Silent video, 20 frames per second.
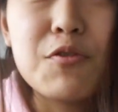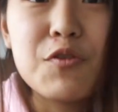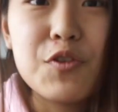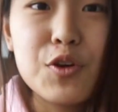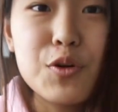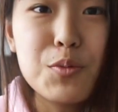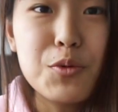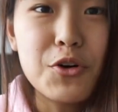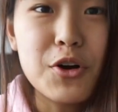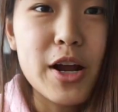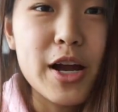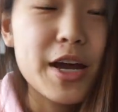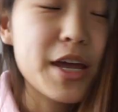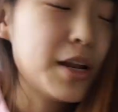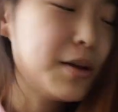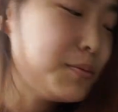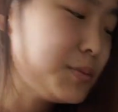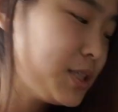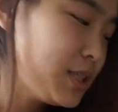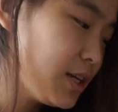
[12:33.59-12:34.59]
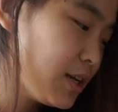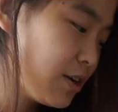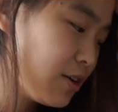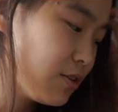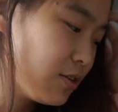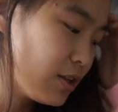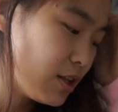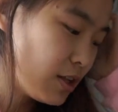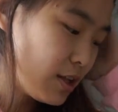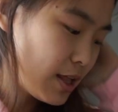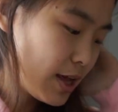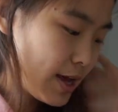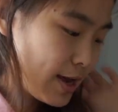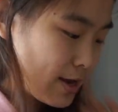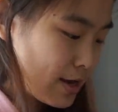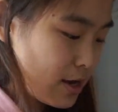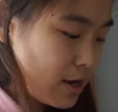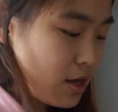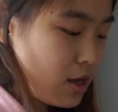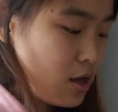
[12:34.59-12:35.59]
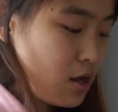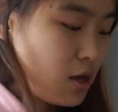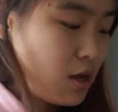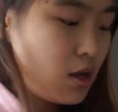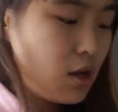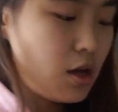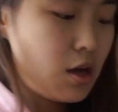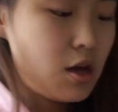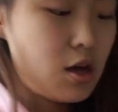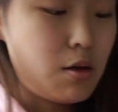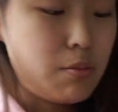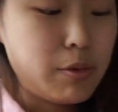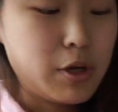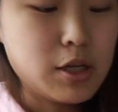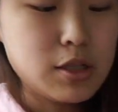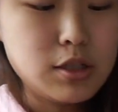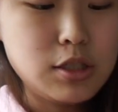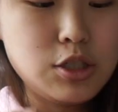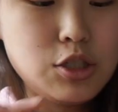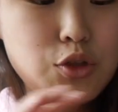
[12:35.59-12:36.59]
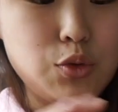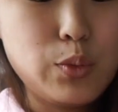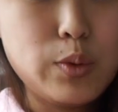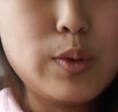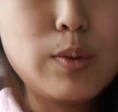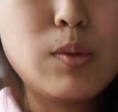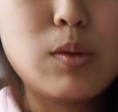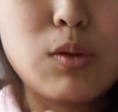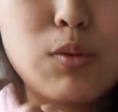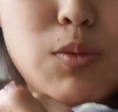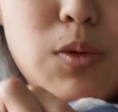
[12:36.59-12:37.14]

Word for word: few more items here in the line um, continuing with